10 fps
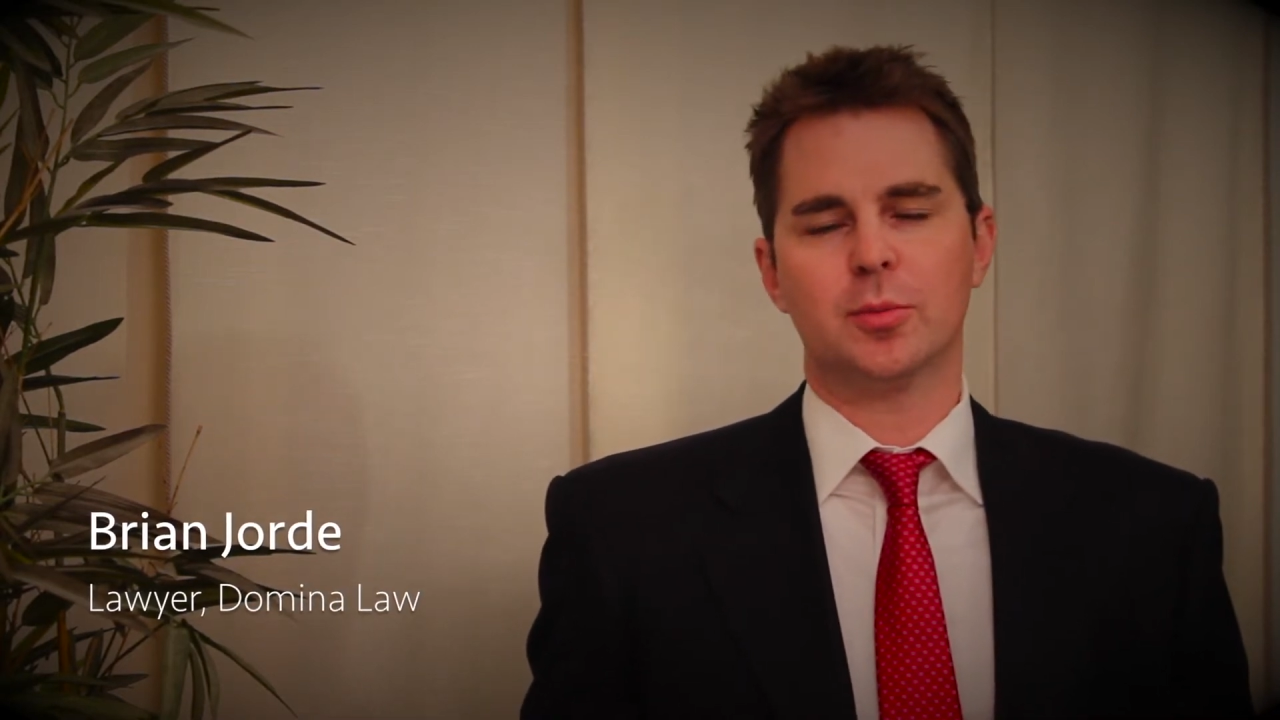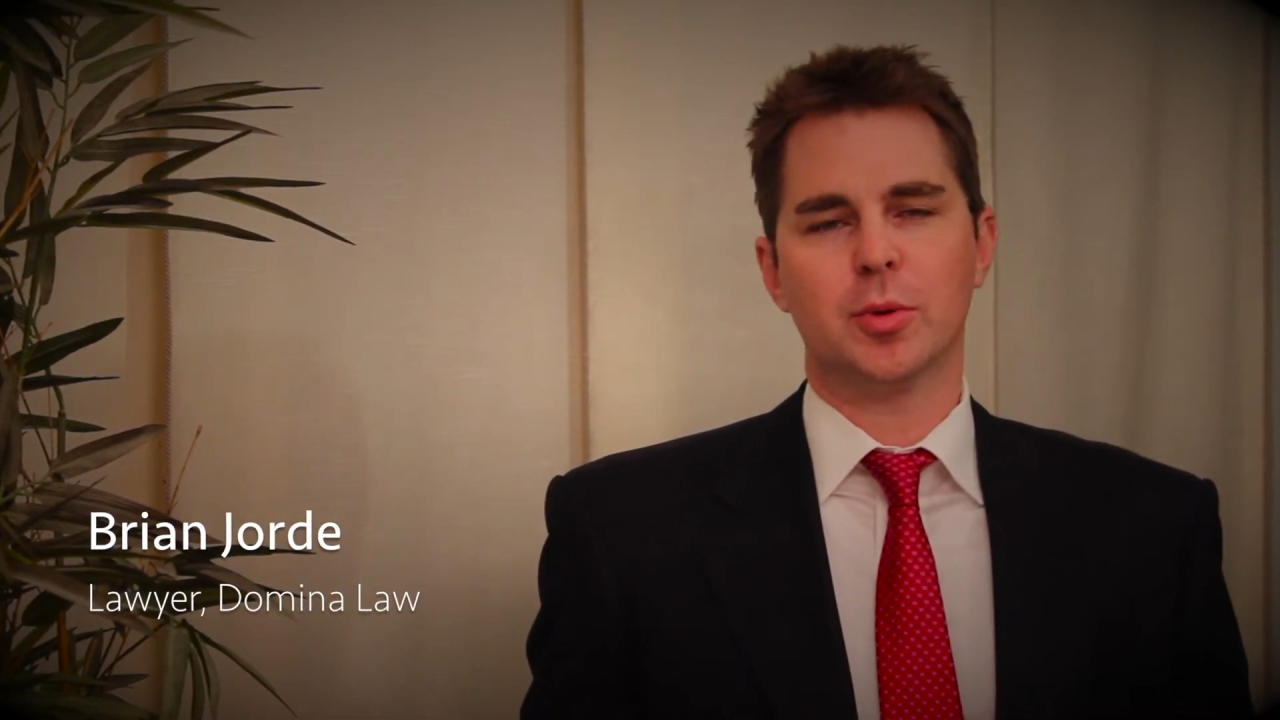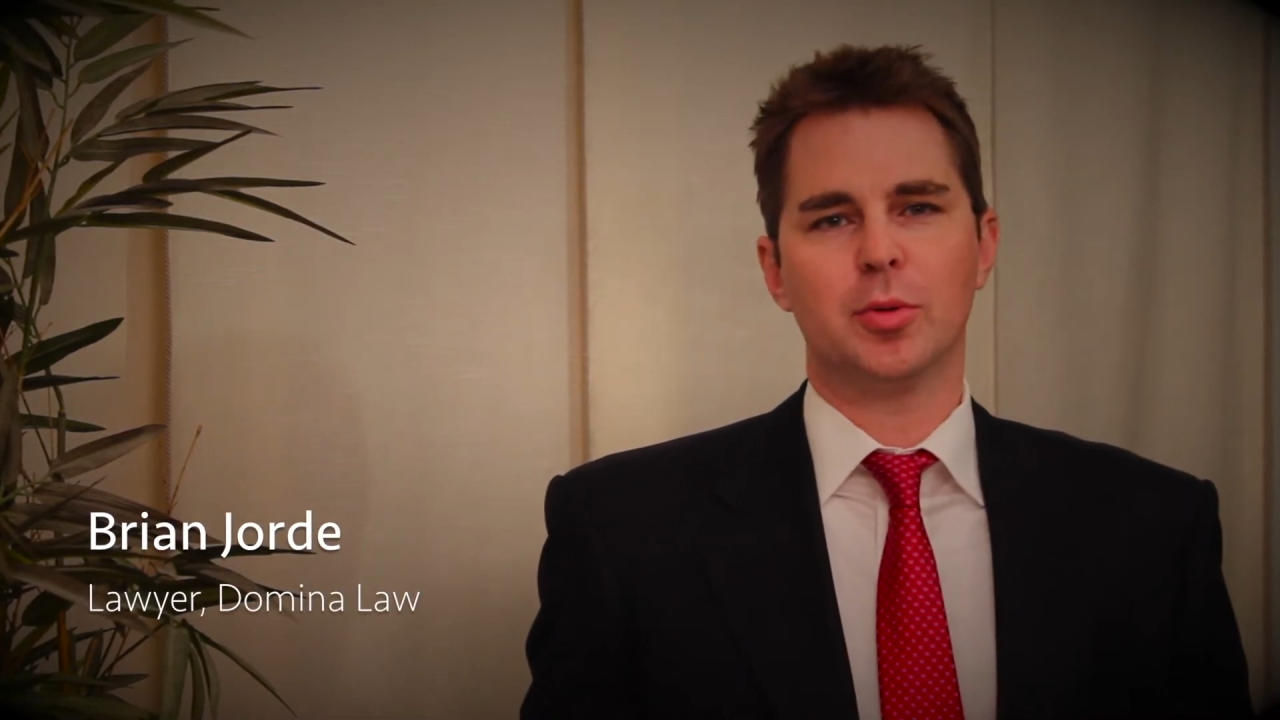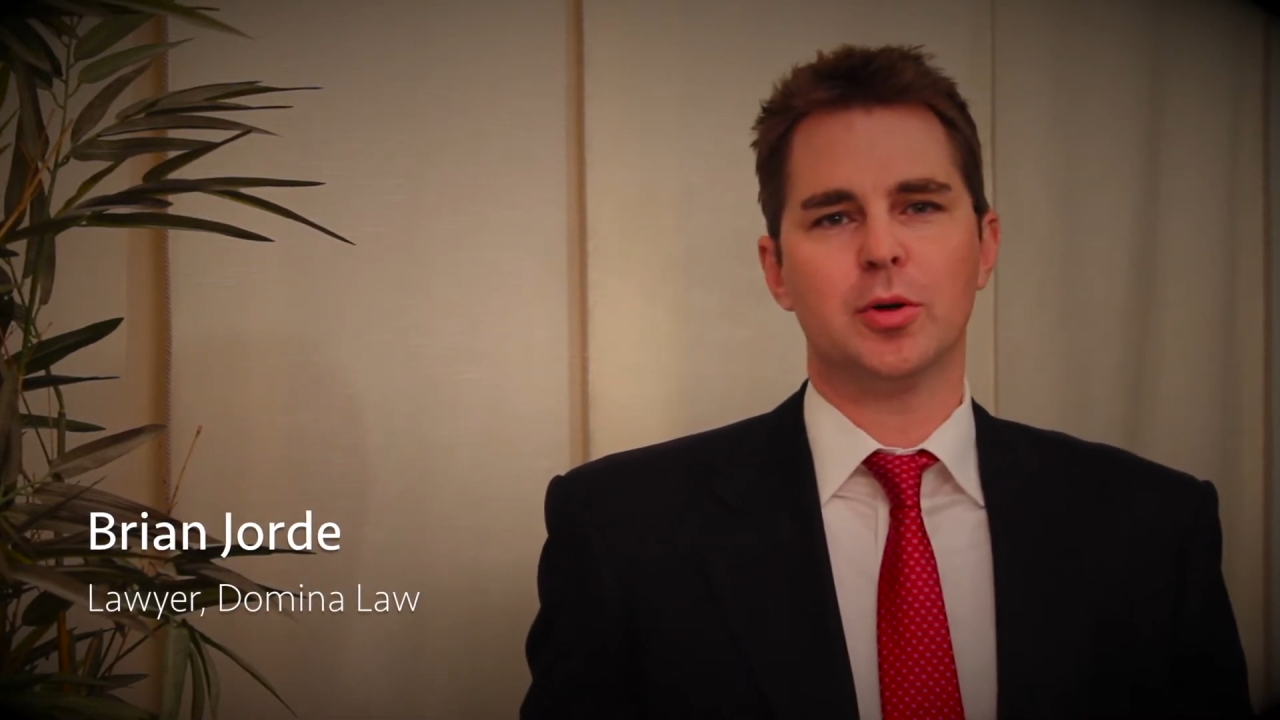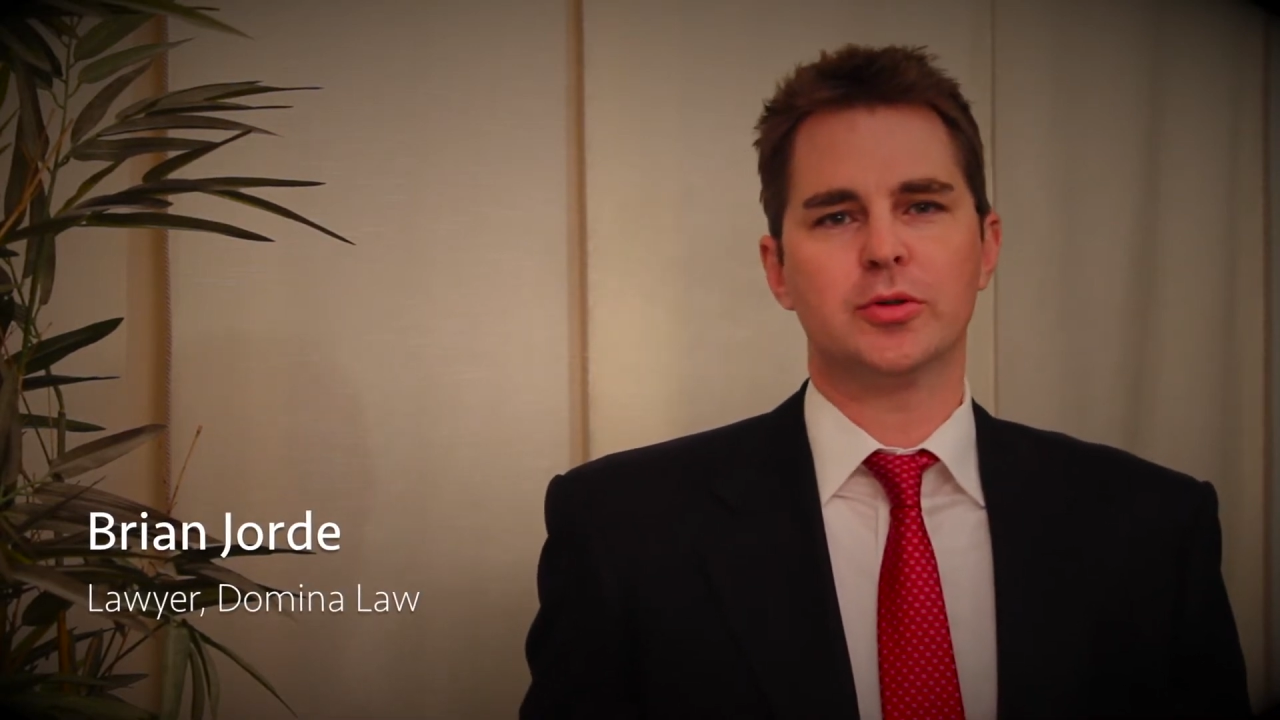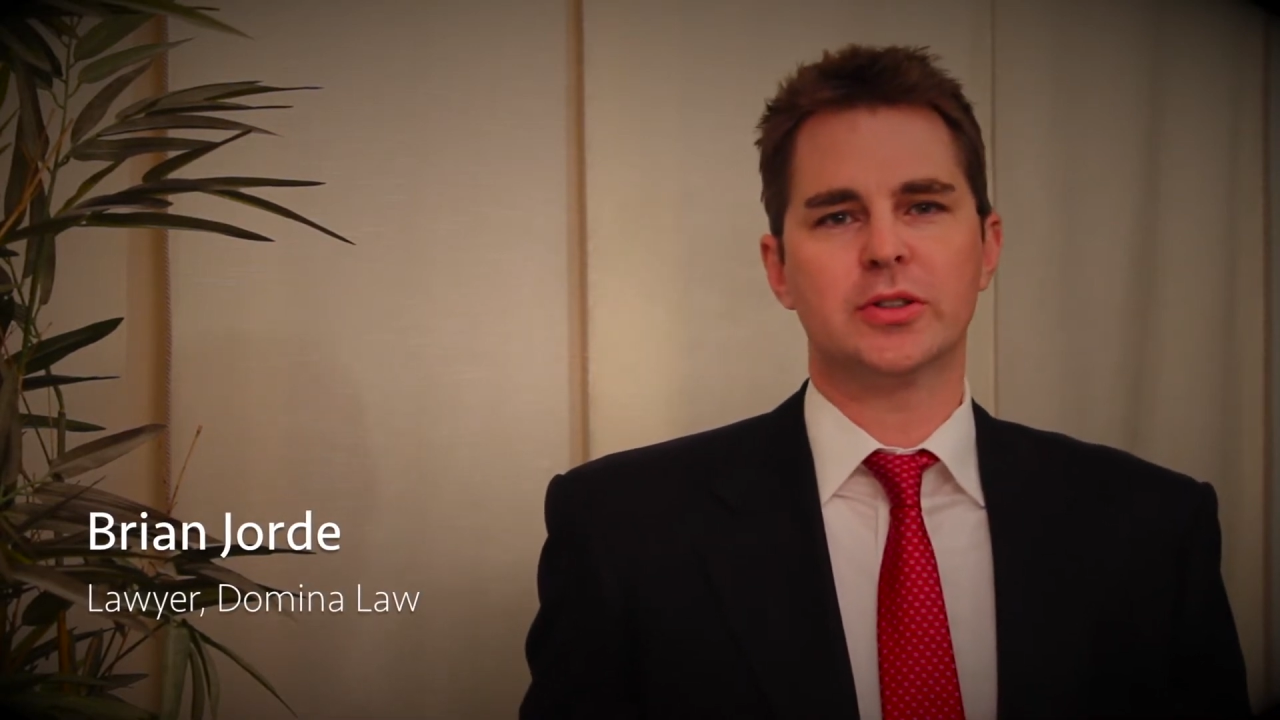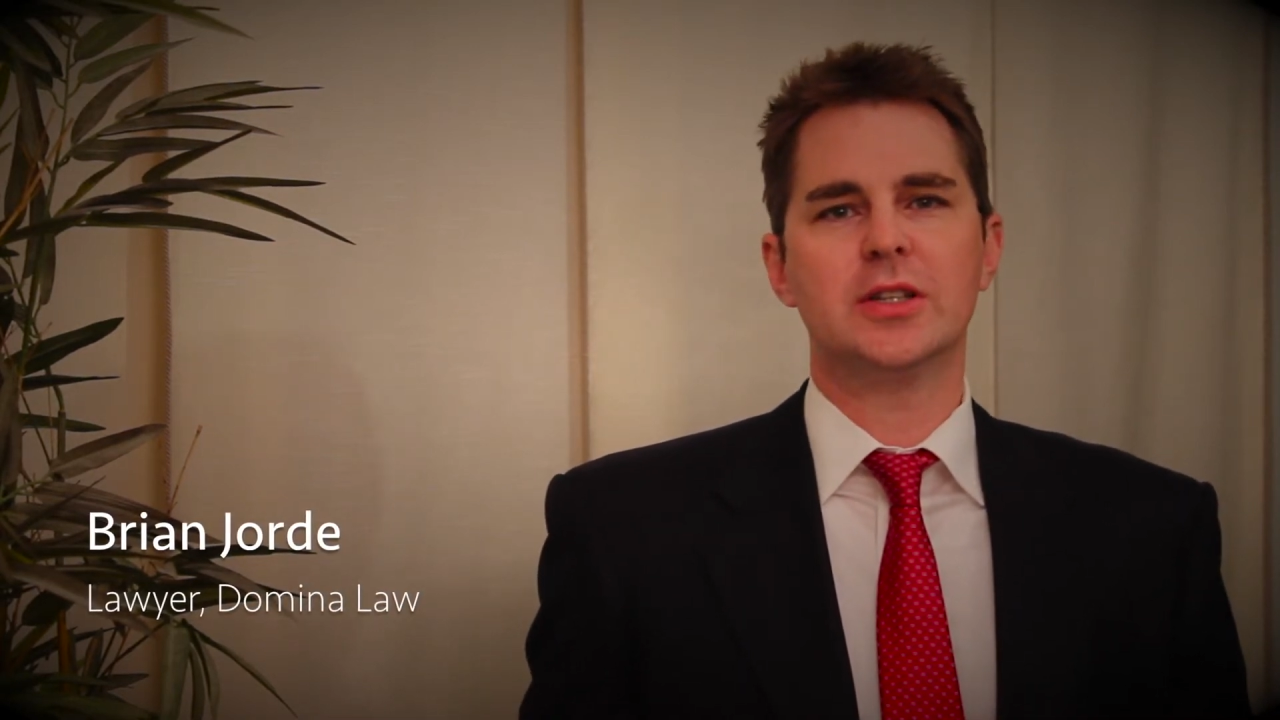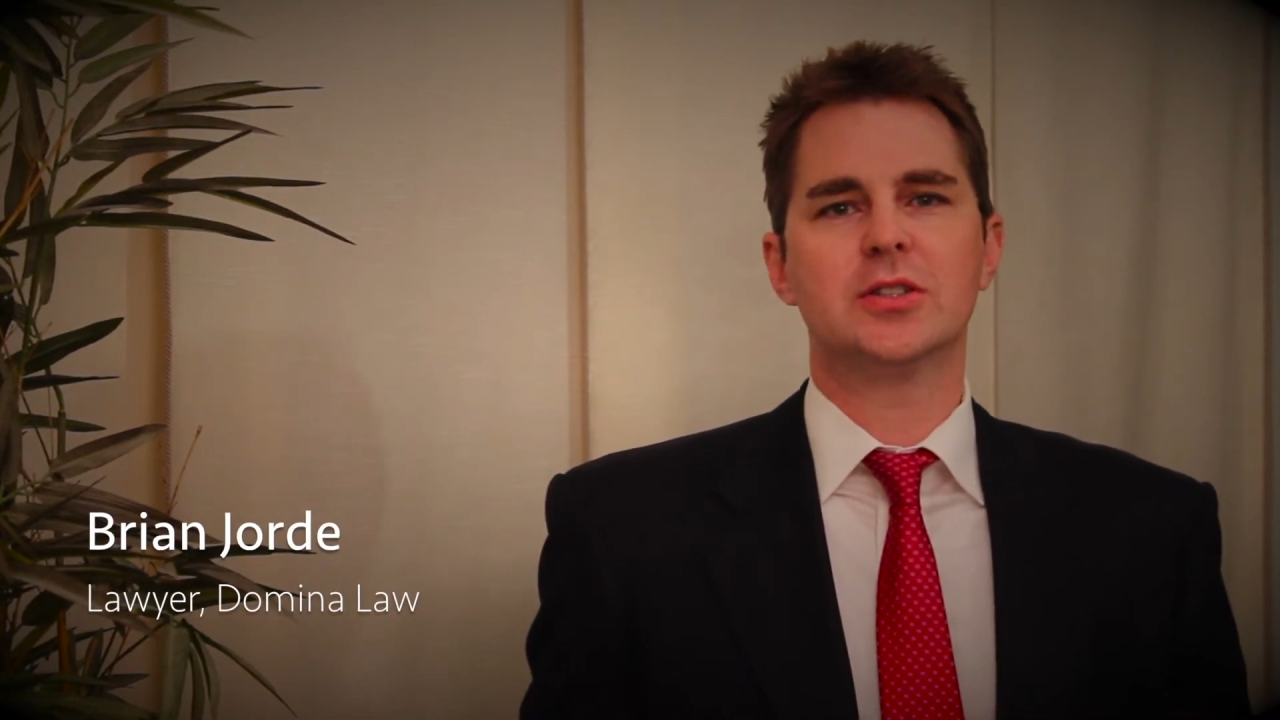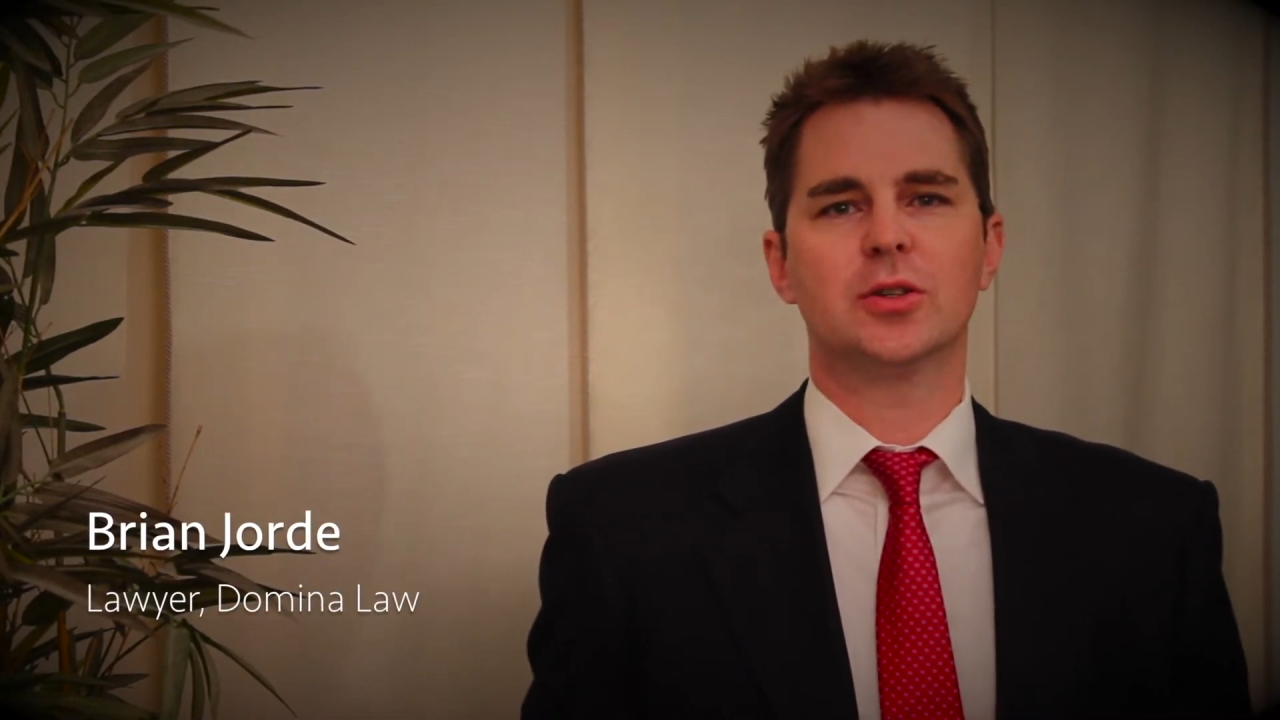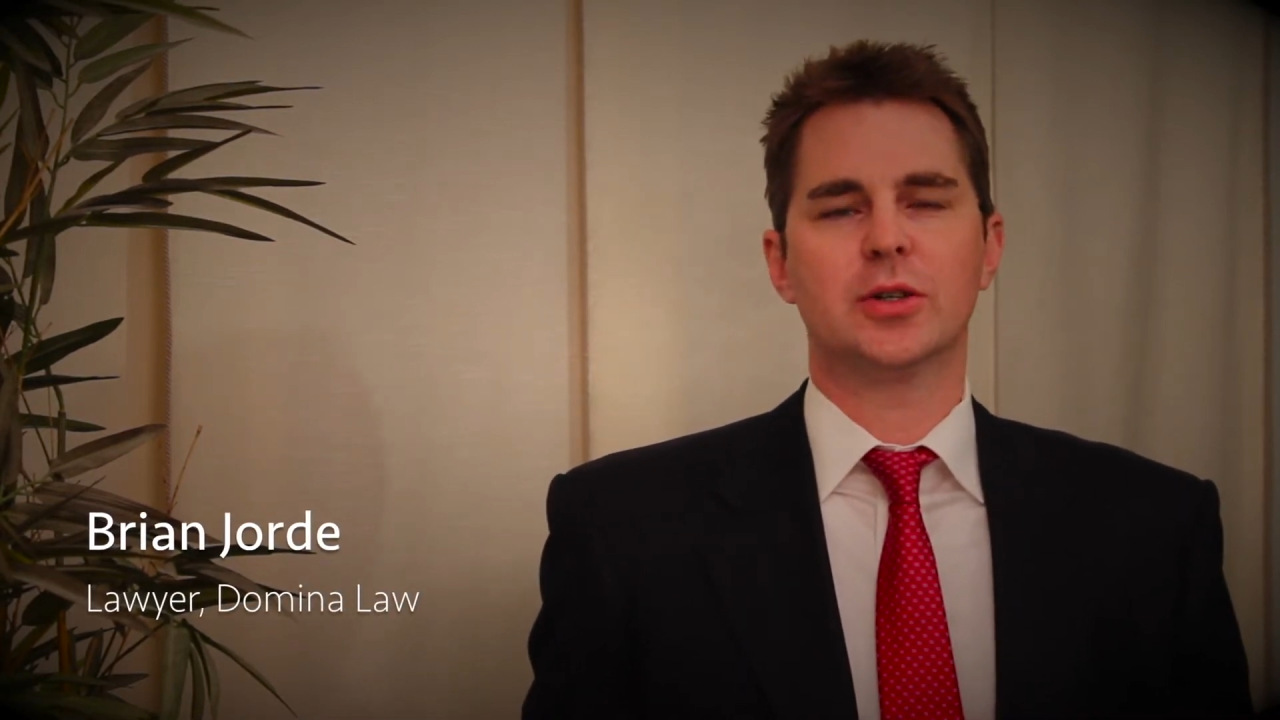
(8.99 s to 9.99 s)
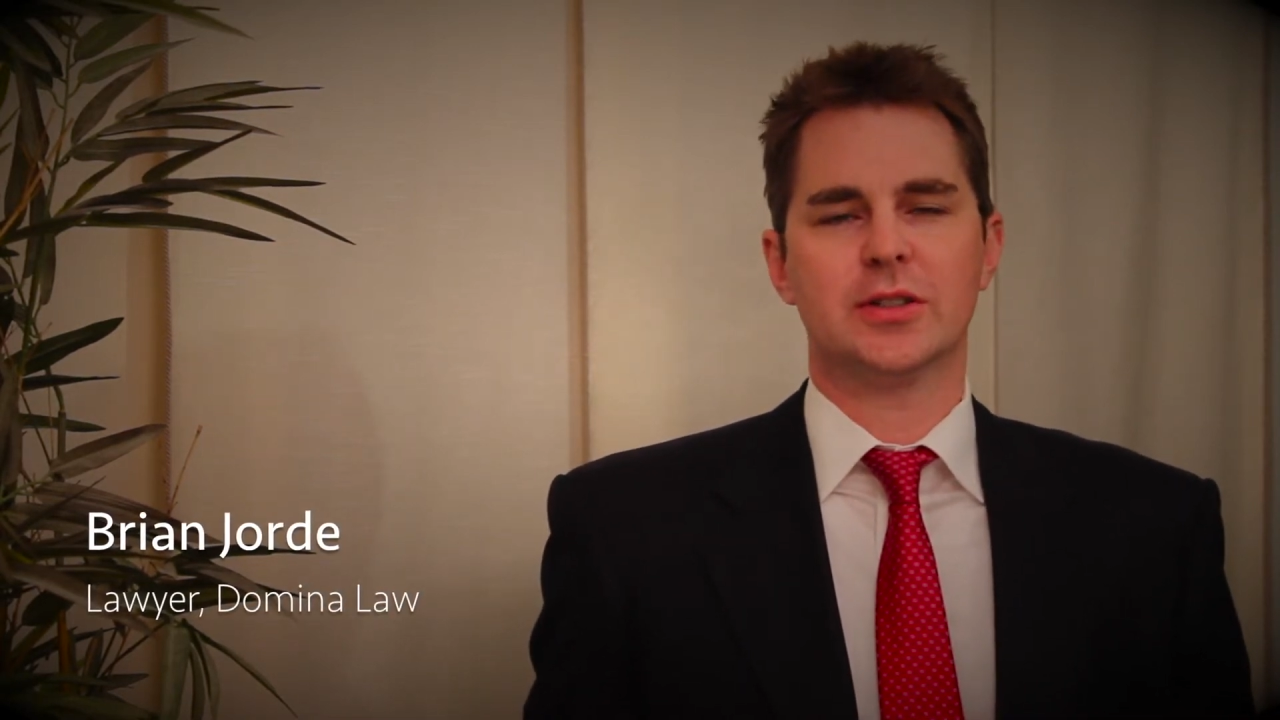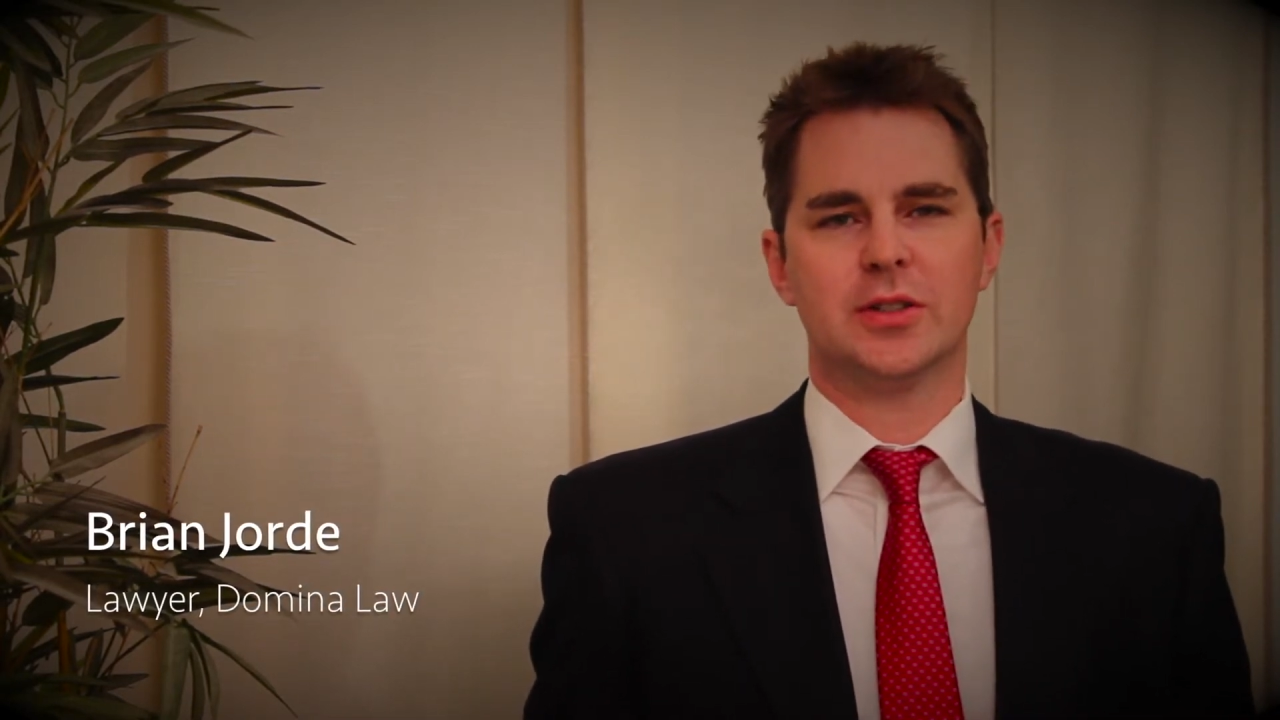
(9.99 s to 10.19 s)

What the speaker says: the proposed Keystone